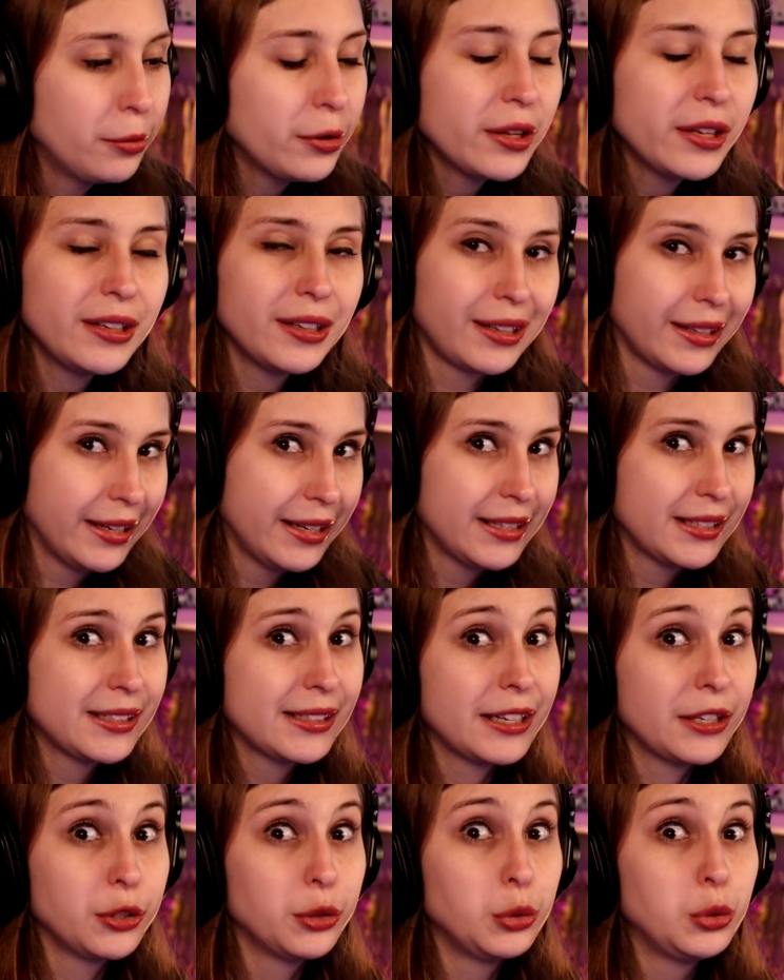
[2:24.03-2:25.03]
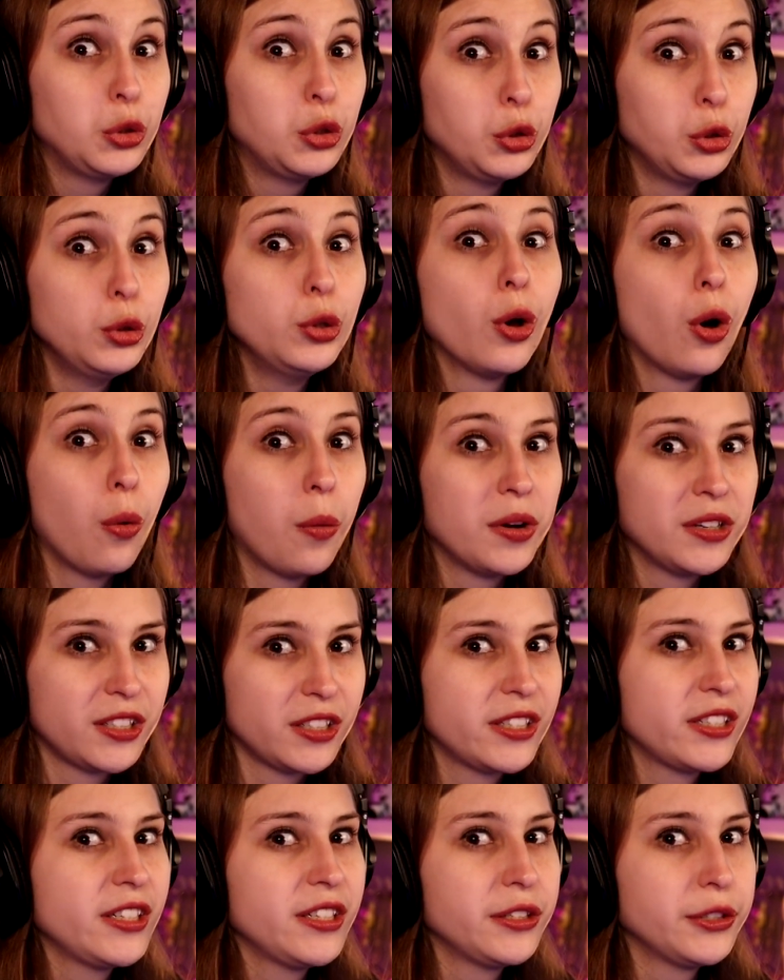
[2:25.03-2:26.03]
put in links that you do not want
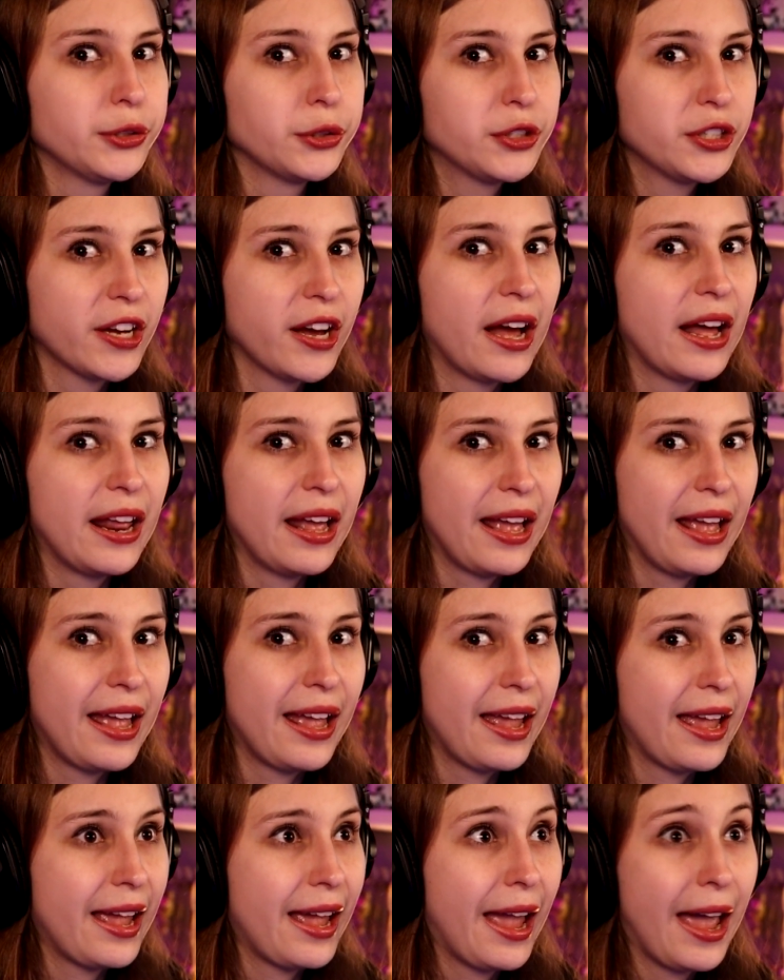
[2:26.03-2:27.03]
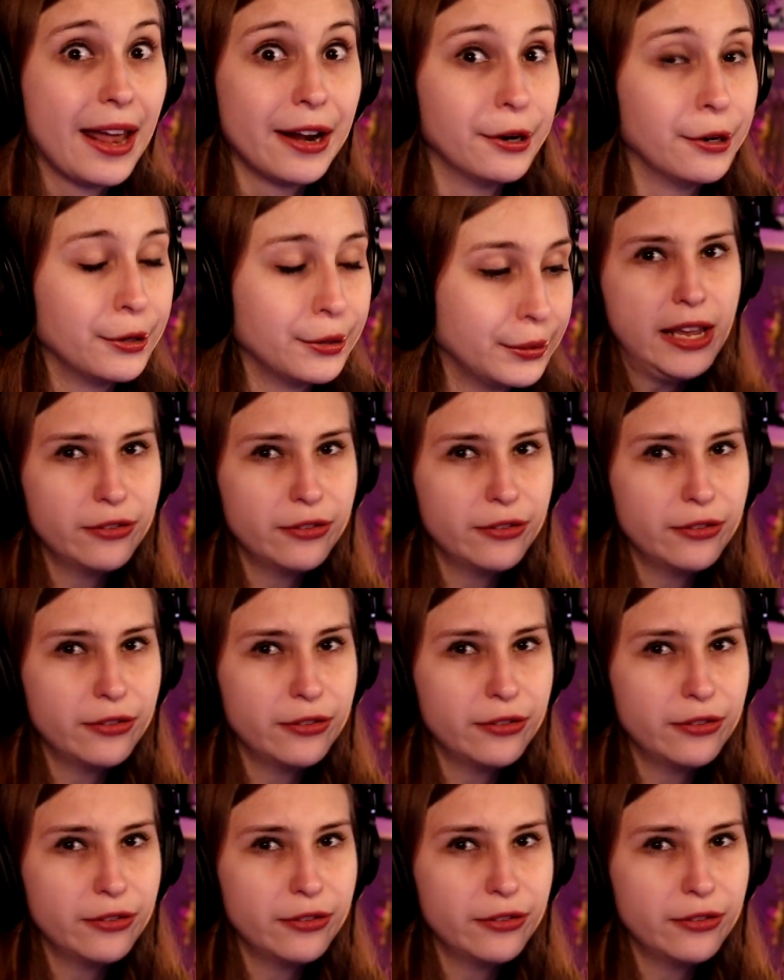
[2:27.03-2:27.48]
to see in your chat at all.